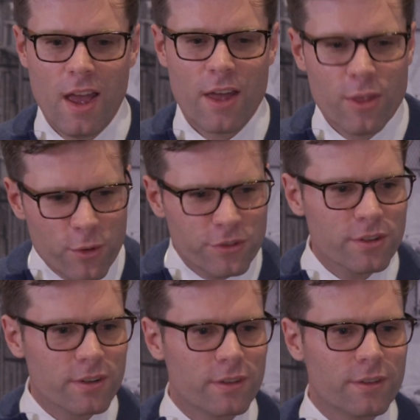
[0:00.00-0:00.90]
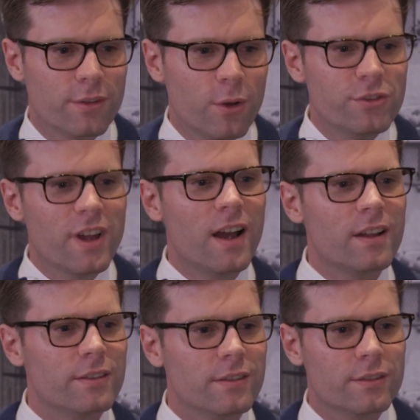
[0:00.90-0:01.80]
And those
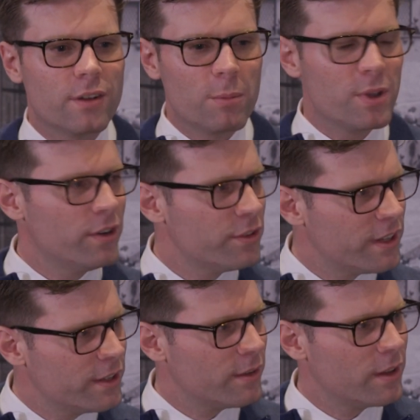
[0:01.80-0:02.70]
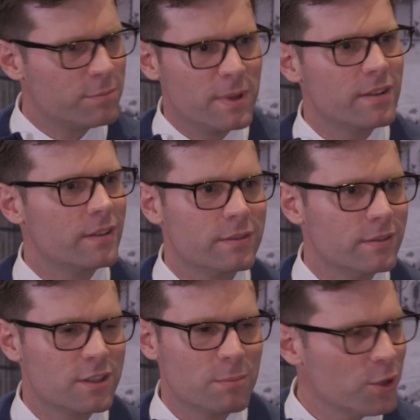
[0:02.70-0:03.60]
aren't, I'll be honest, it's been a
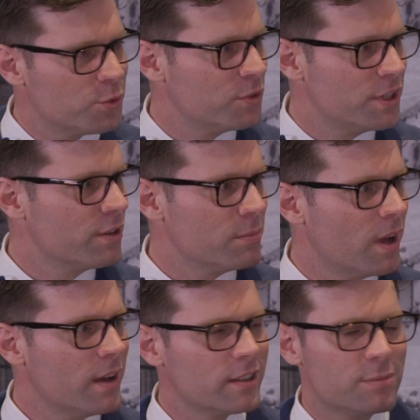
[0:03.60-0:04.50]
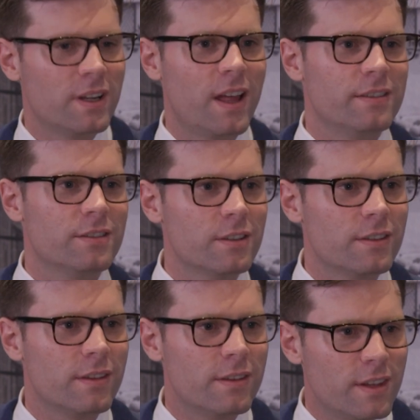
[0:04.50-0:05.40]
tumultuous year in markets, but it's not,
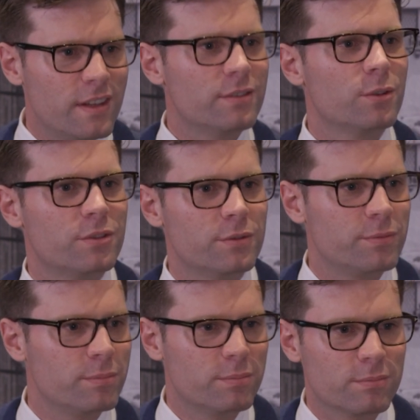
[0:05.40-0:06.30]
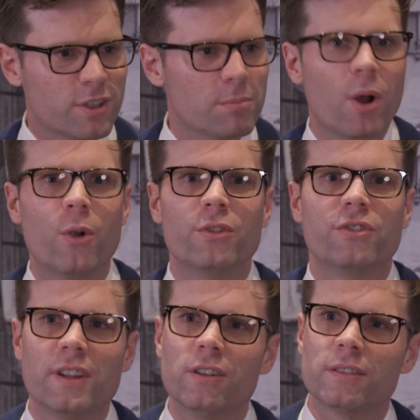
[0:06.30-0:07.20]
these sorts of components,
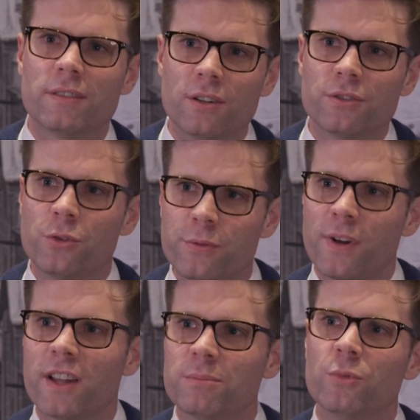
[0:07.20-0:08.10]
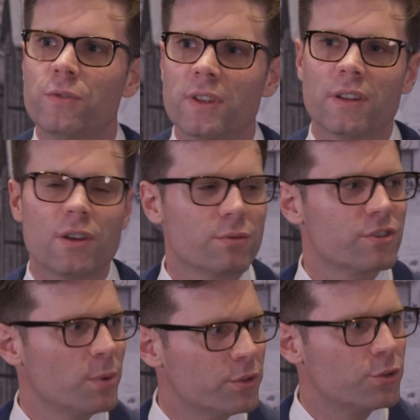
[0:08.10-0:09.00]
they're not too fast moving. They don't
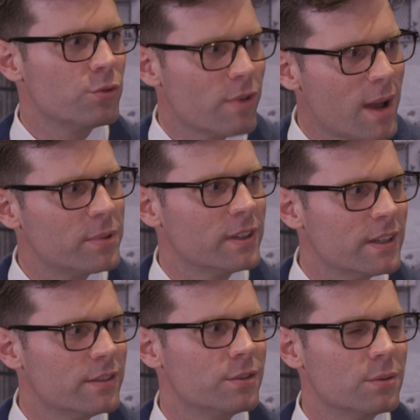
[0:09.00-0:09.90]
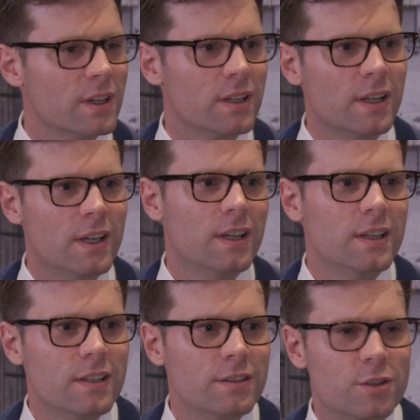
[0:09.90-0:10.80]
respond too rapidly to
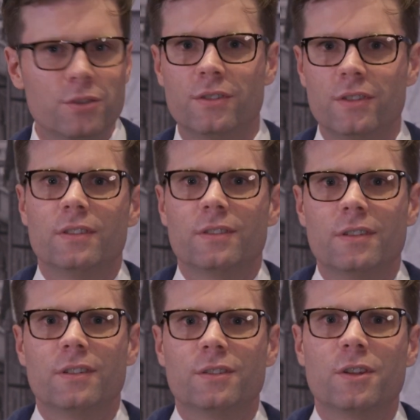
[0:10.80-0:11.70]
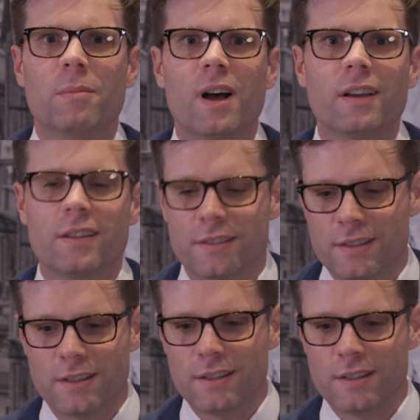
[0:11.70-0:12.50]
the market.